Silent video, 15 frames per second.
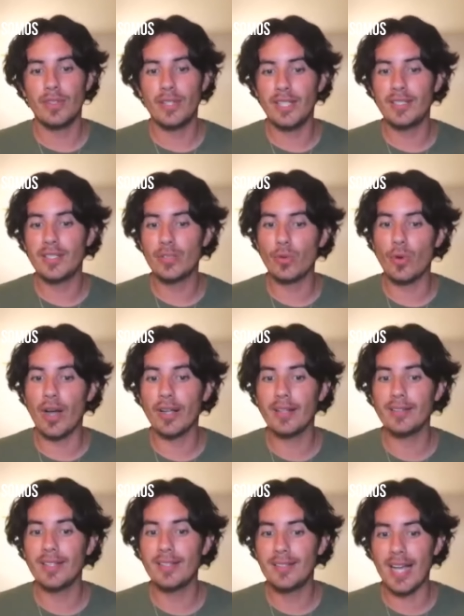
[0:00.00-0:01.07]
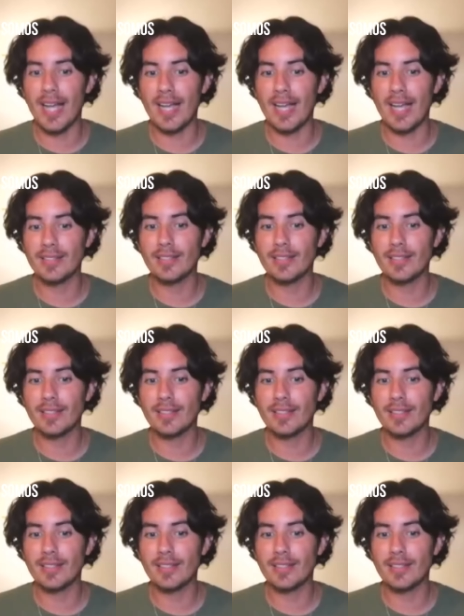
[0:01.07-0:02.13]
This is why the task
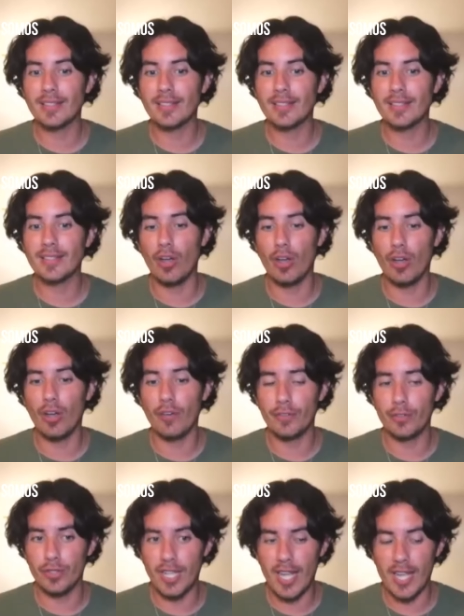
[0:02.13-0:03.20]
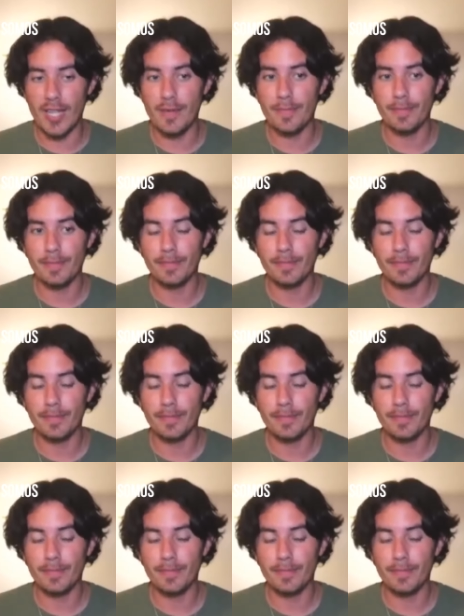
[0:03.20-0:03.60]
of today